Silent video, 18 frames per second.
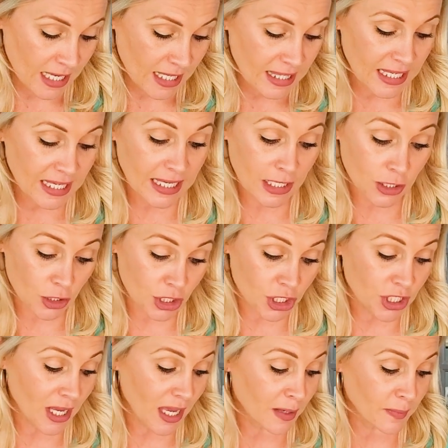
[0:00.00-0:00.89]
English
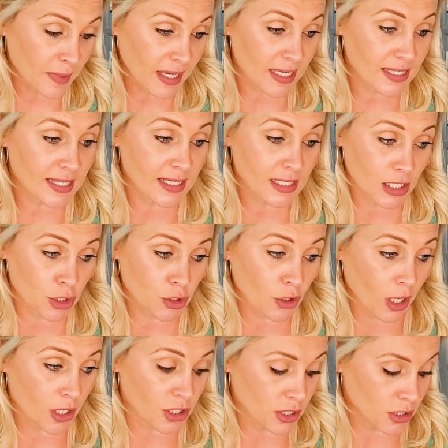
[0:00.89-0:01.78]
set because these
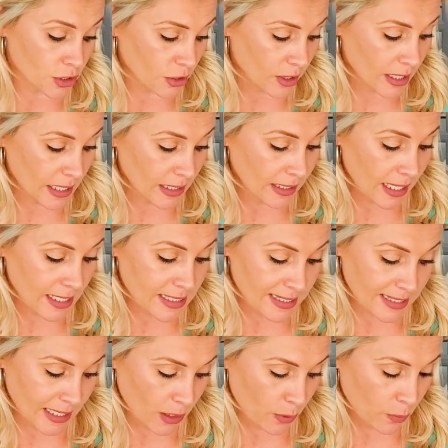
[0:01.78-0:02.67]
instructions are in, let's
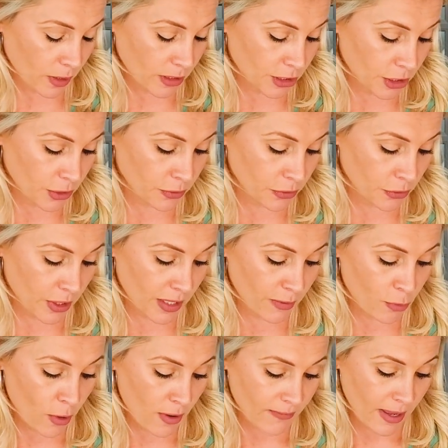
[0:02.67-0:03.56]
see, 1, 2, 3,
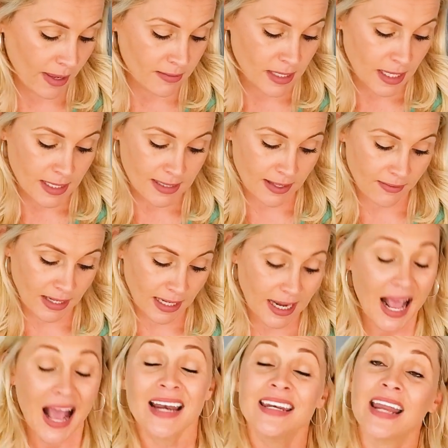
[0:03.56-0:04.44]

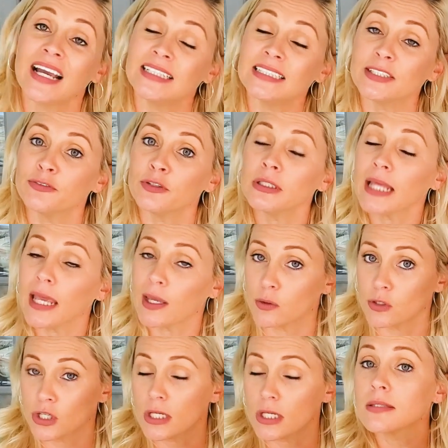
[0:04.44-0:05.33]
4, 5, 6, 7, 8, 9 different
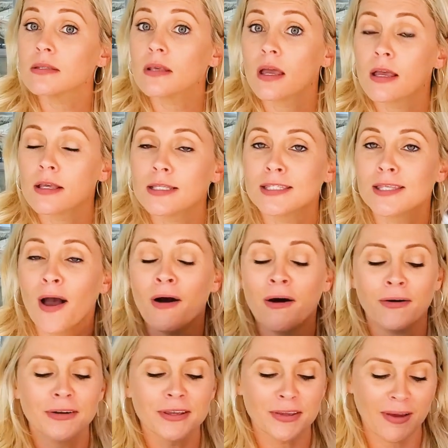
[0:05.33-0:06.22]
languages. So
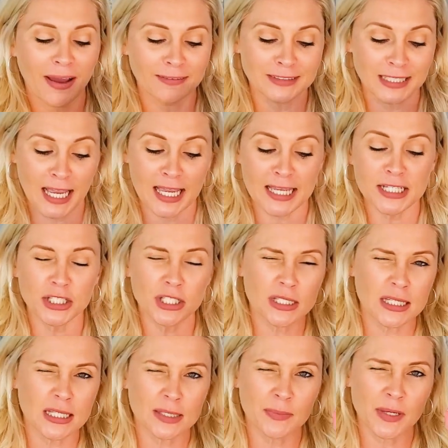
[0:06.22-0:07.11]
you have to hunt just
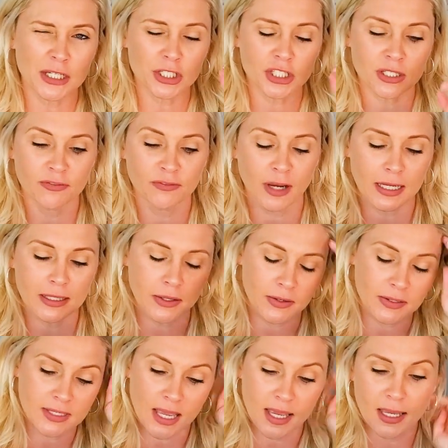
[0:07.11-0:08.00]
as much to find
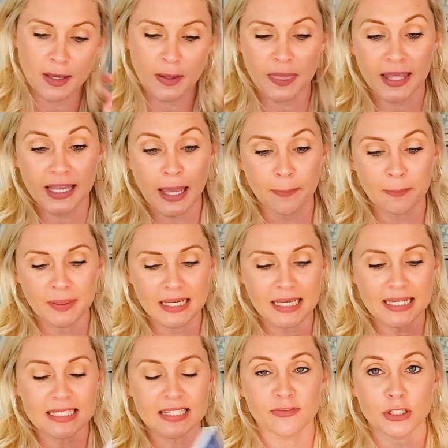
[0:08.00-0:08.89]
those. The company
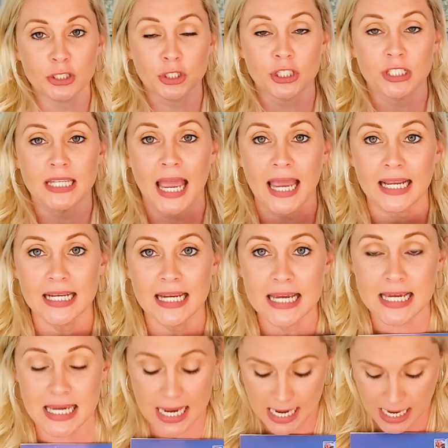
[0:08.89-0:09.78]
is
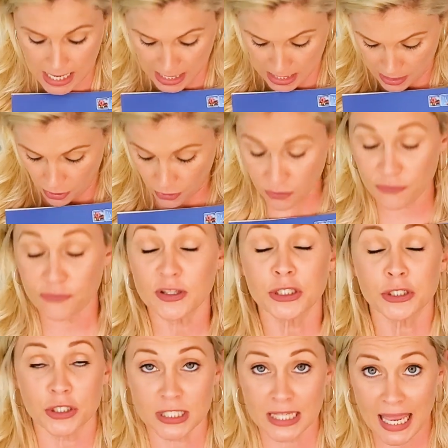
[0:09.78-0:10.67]
Fischertechnik, or
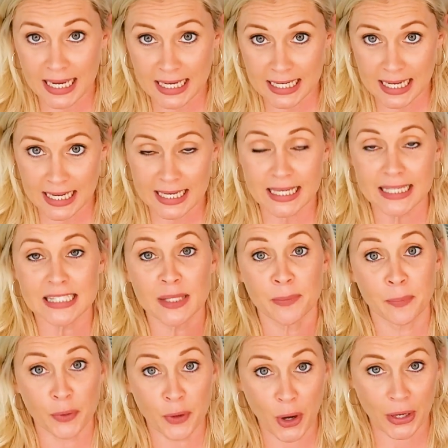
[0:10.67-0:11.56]
Fischertechnik is the
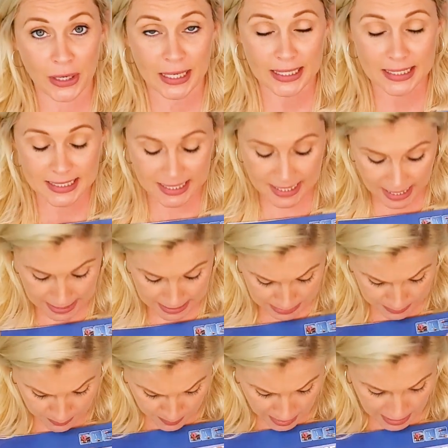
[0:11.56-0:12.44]
product that
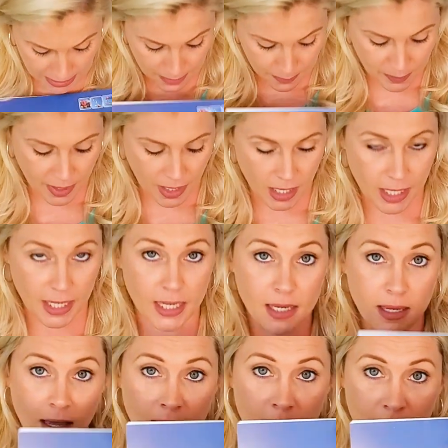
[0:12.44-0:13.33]
is made by